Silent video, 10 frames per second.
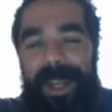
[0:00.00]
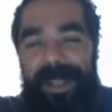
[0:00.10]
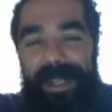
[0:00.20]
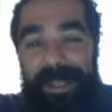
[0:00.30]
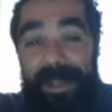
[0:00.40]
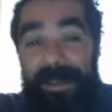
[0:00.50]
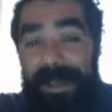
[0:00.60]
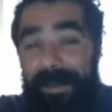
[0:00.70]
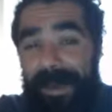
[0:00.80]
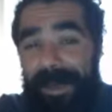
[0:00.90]
I was like, "A nose
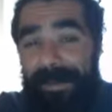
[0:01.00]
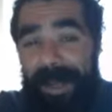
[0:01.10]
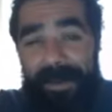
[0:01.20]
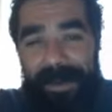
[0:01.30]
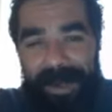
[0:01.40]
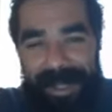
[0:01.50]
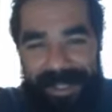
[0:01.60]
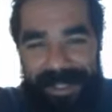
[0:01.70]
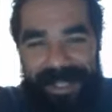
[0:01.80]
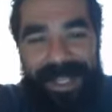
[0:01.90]
that big, it better work."
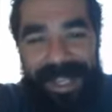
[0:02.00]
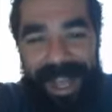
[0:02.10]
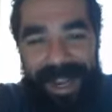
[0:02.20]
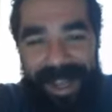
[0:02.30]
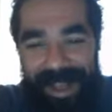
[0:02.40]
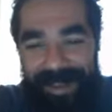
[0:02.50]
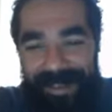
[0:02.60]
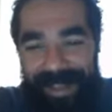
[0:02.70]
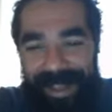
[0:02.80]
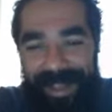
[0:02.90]
She was like, "Shut up."